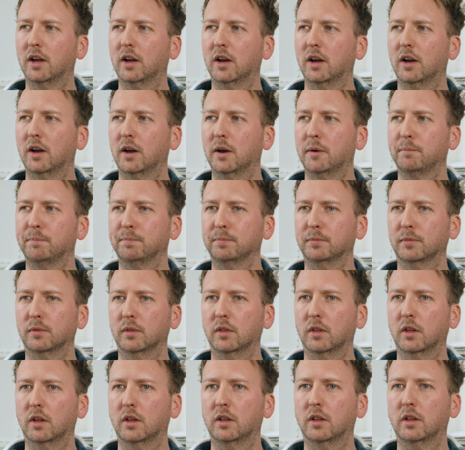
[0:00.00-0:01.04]

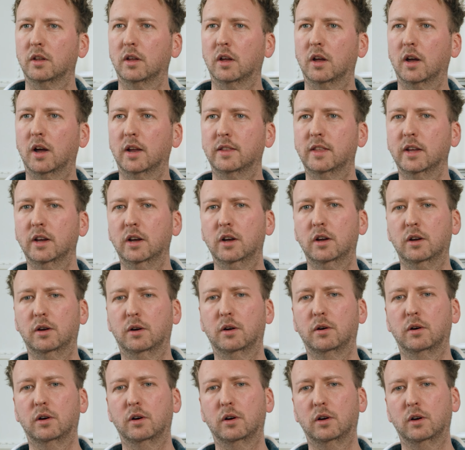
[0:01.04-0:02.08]
I think
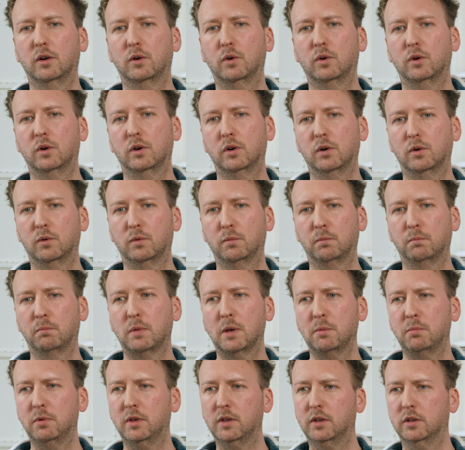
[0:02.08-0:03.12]

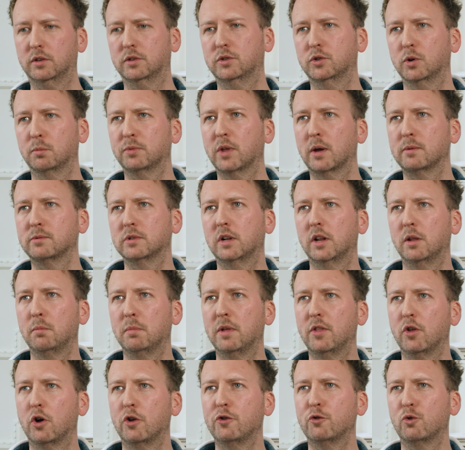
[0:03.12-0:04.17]
maybe sometimes a
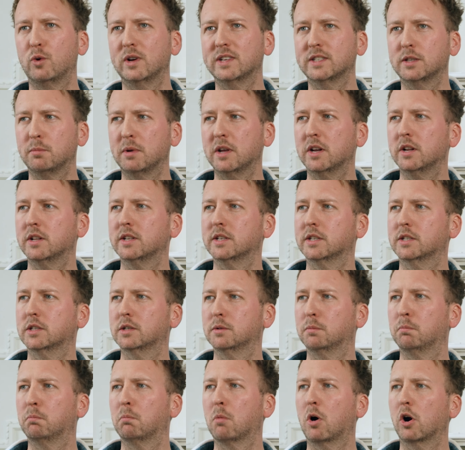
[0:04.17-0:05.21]
little bit underestimated
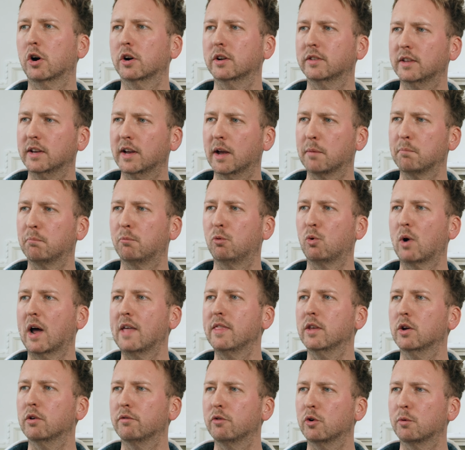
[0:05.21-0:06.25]
is marketing and
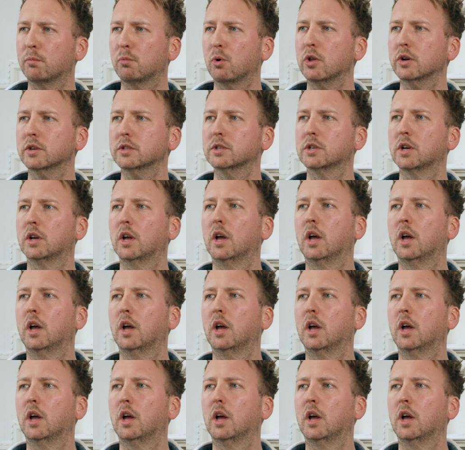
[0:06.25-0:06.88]
branding of your product.